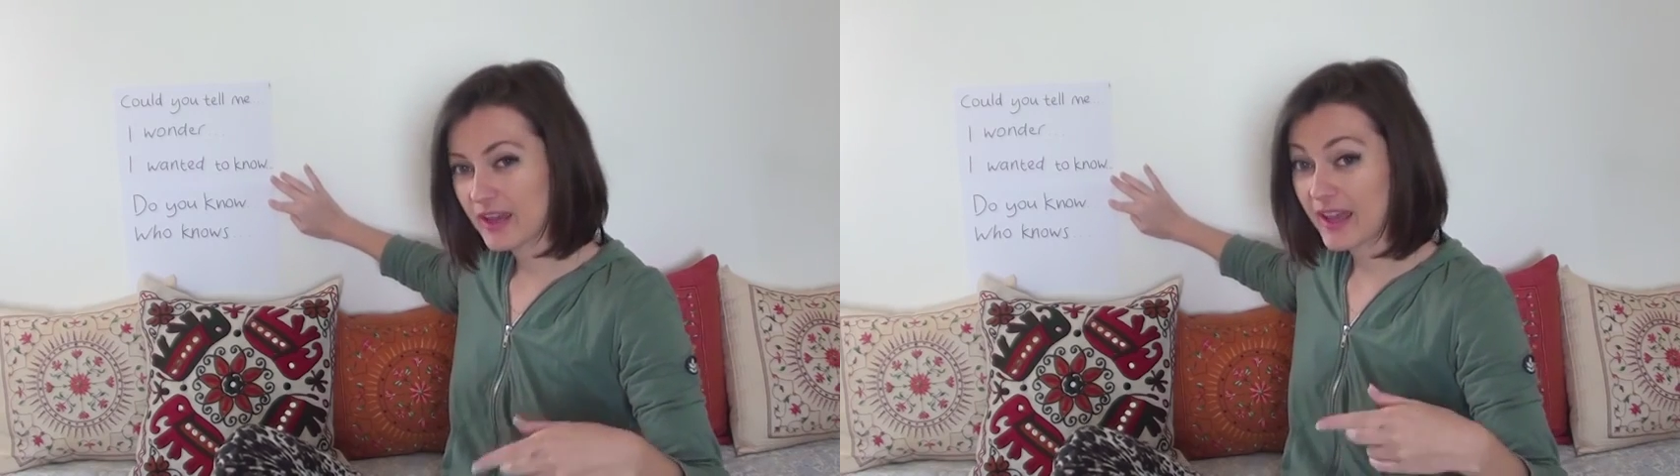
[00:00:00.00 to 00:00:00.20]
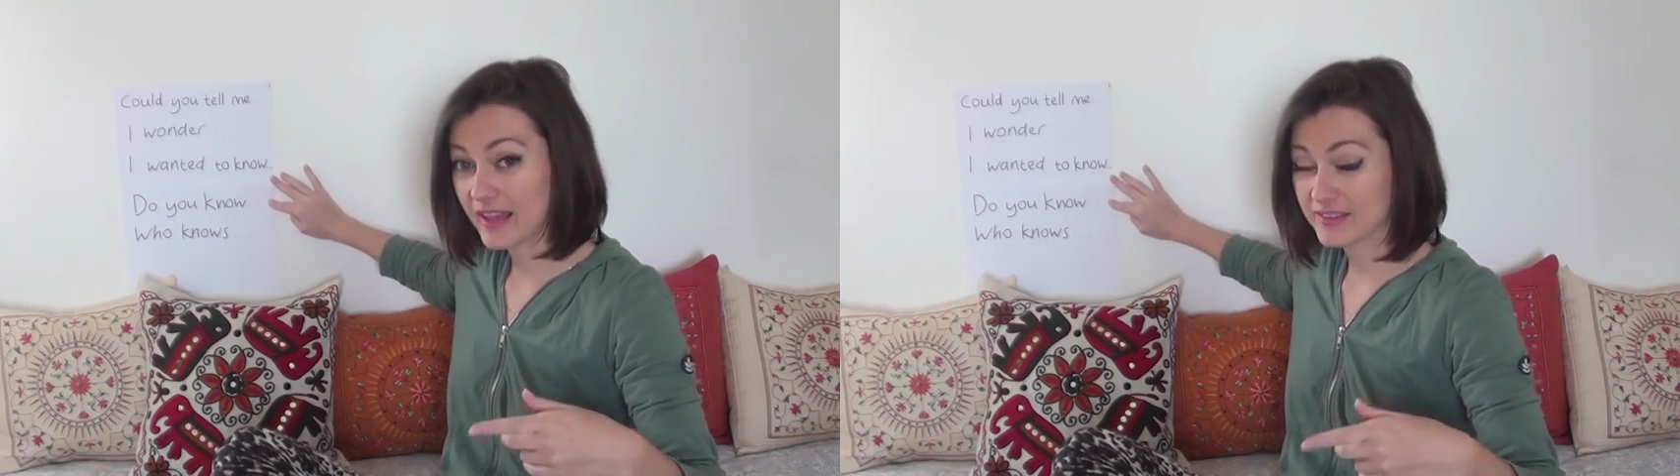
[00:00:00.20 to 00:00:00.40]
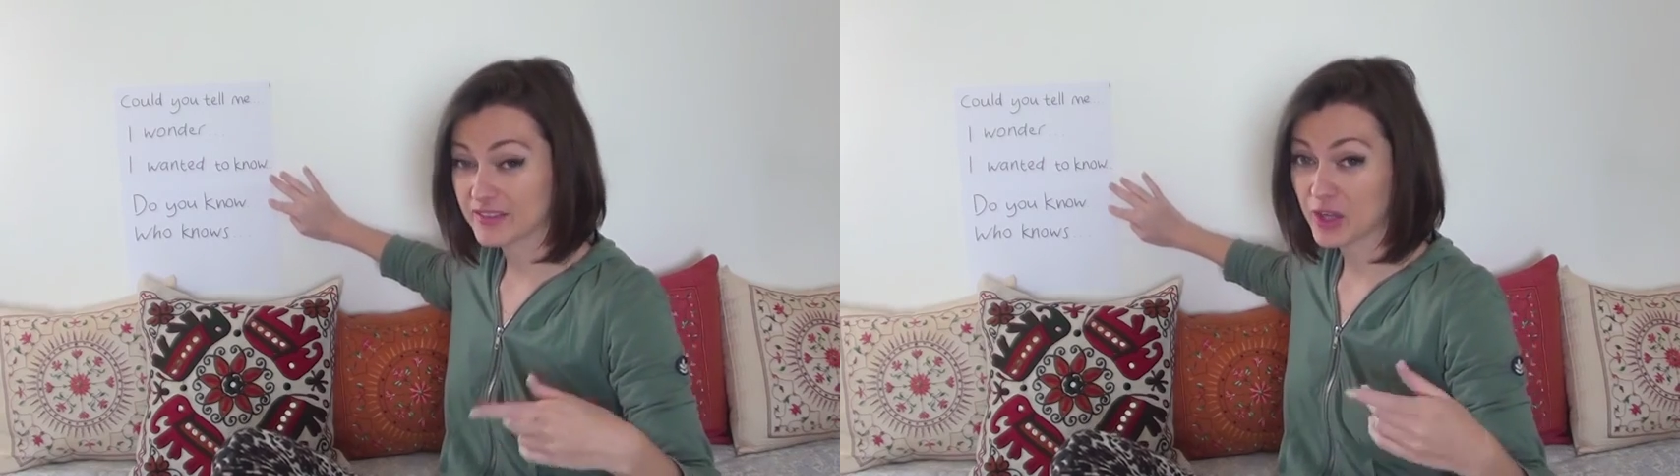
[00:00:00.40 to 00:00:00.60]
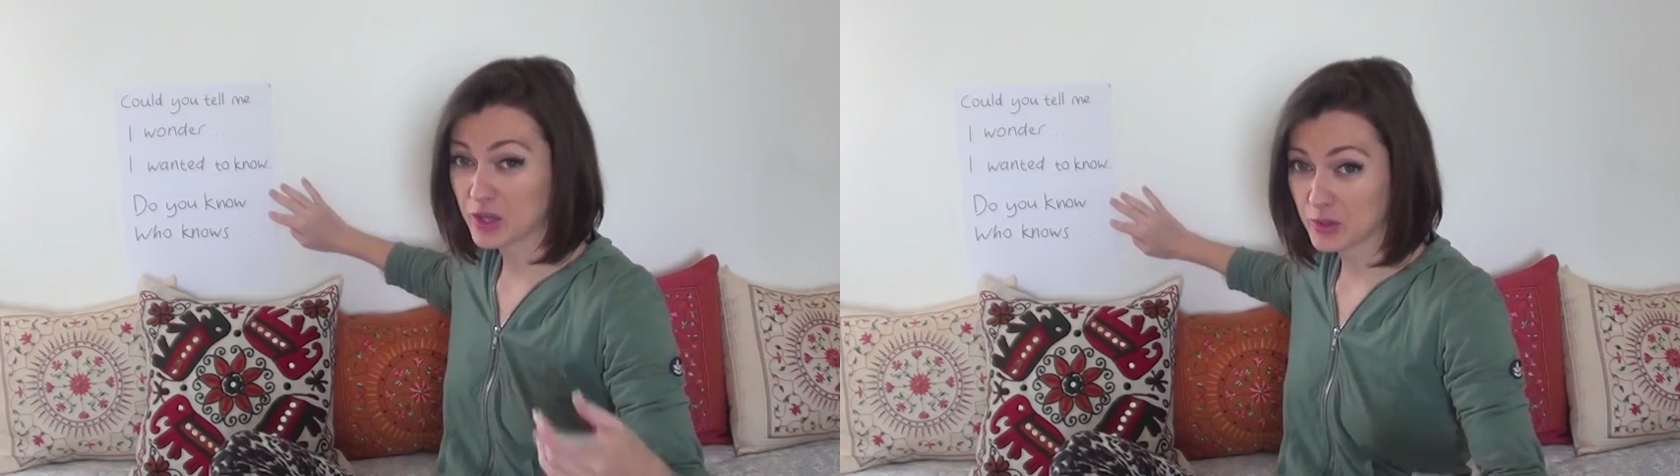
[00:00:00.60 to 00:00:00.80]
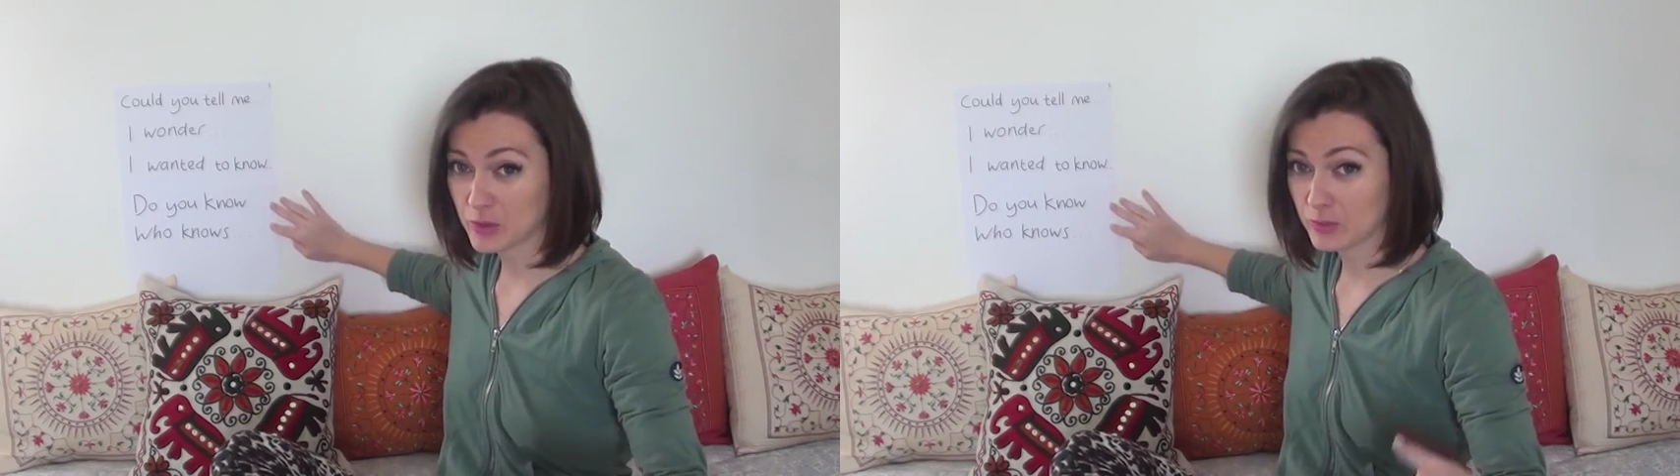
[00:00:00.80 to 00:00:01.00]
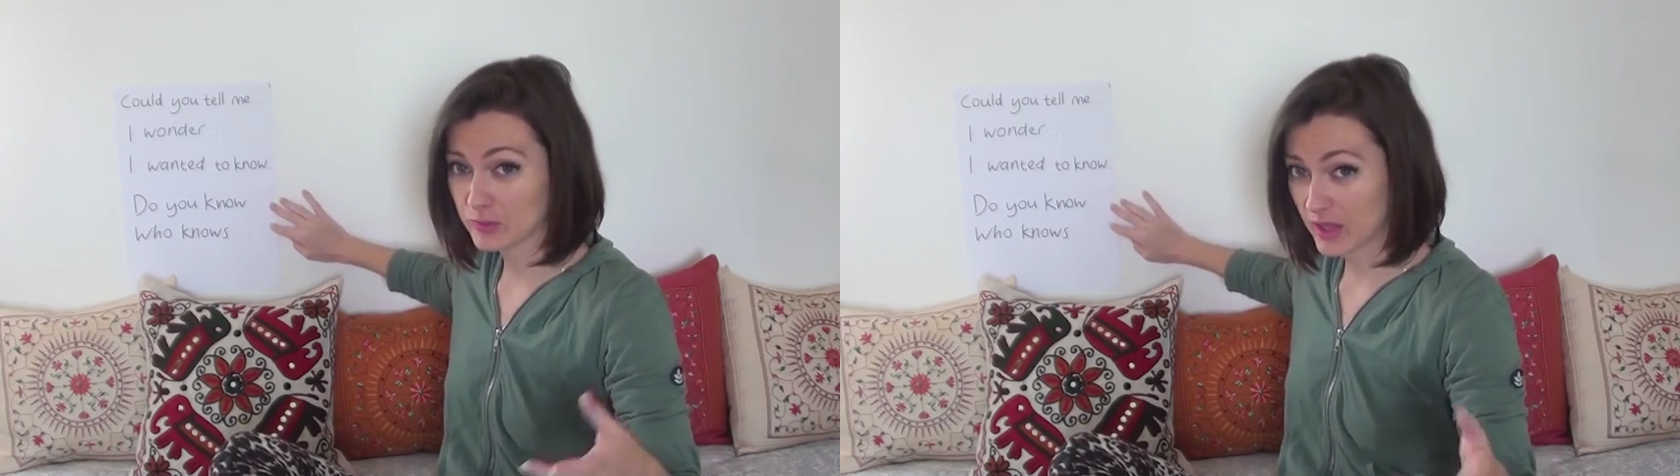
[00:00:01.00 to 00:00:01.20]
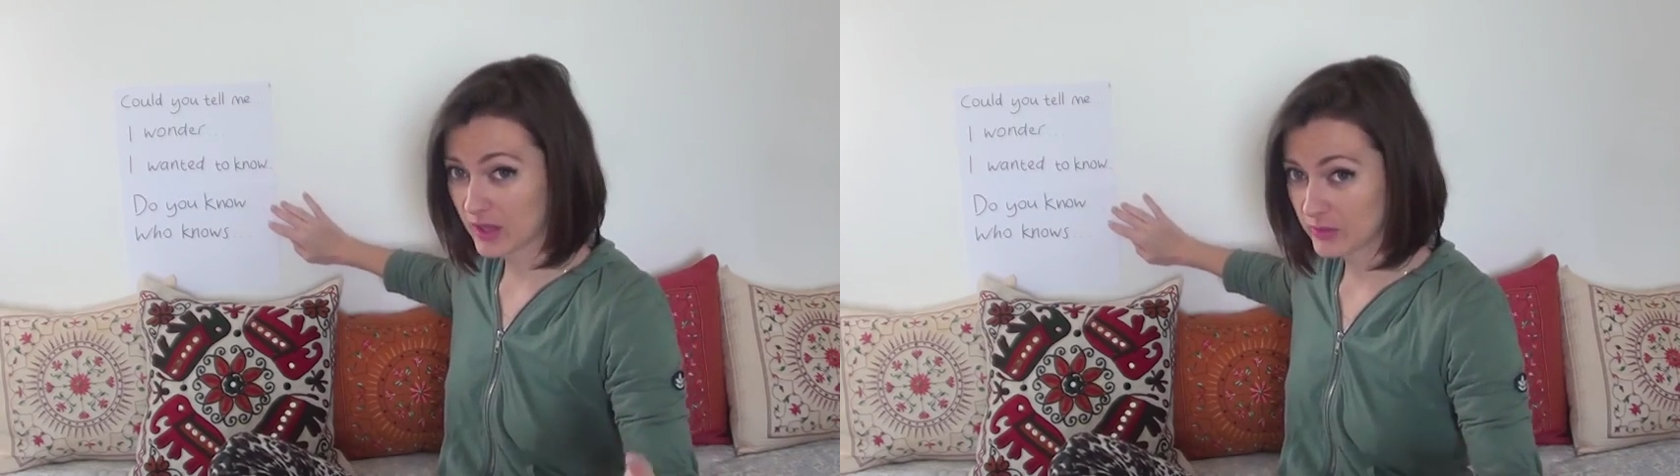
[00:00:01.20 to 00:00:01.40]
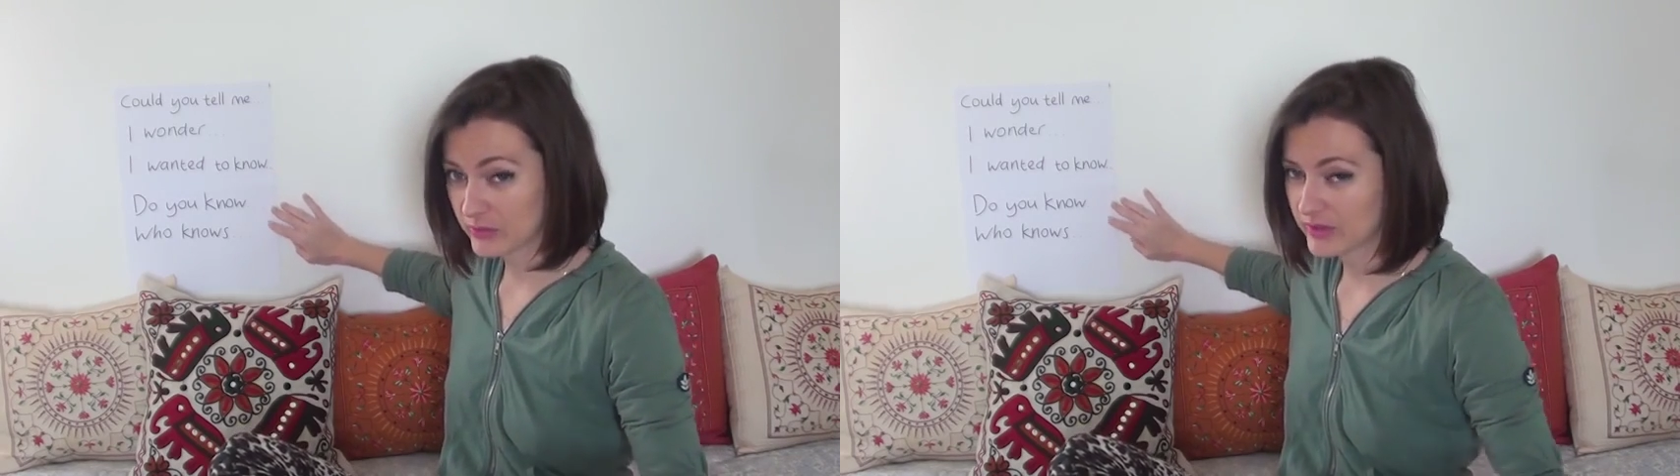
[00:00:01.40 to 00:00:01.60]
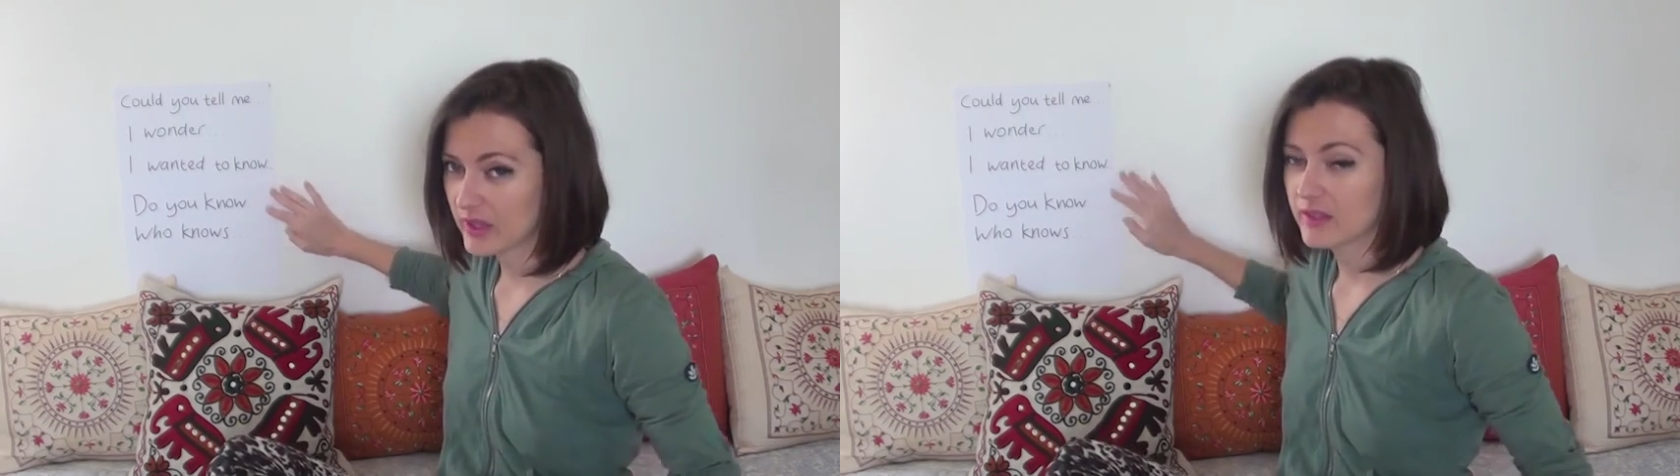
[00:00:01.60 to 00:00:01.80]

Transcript: And who knows?